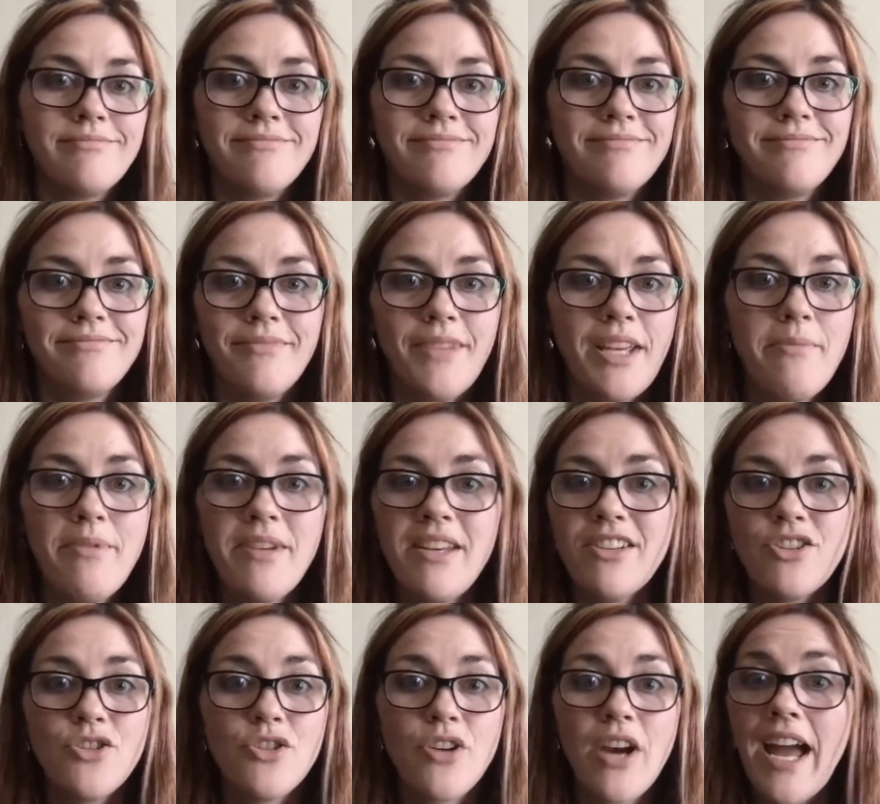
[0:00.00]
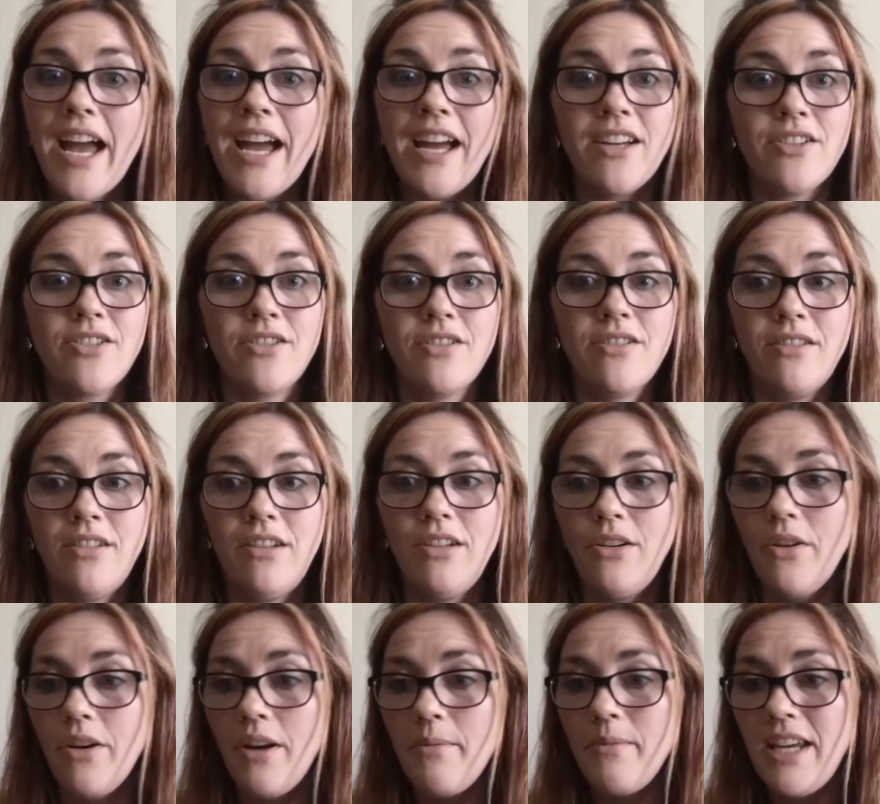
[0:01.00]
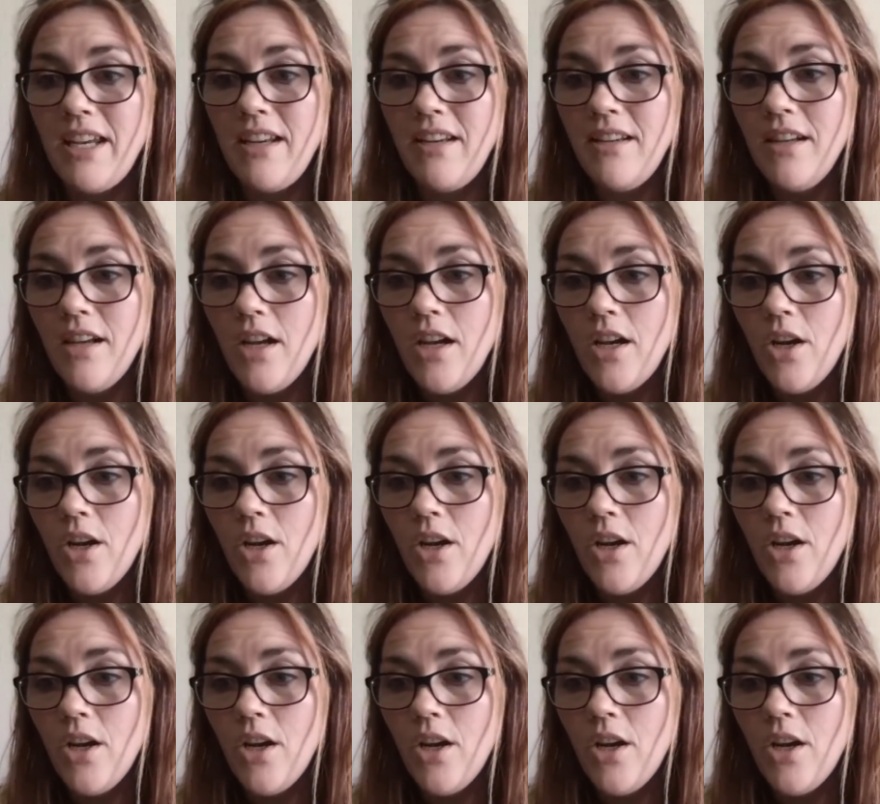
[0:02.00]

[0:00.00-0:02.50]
maybe it's trash. You know what I mean?